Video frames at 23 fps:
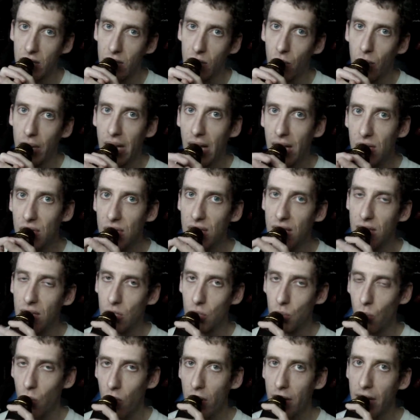And the way I see
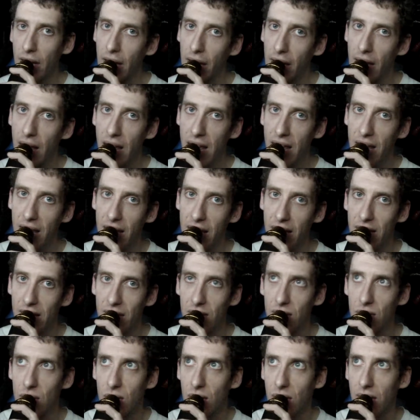this working
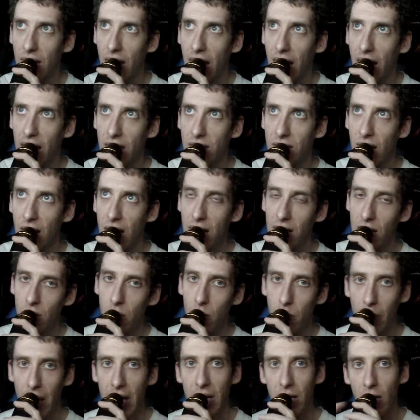is that you
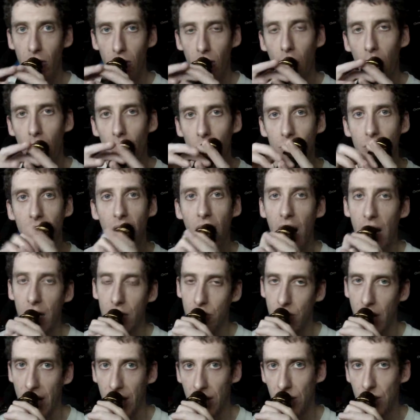make your own
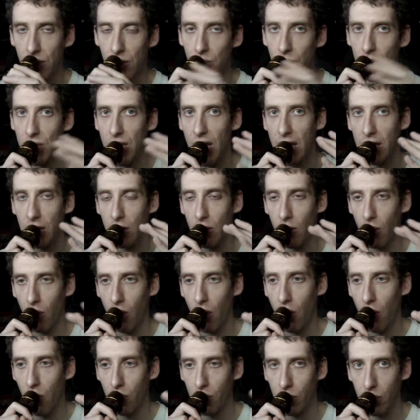contracts. You set your
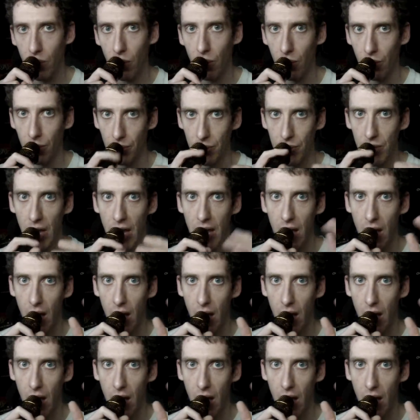own goals.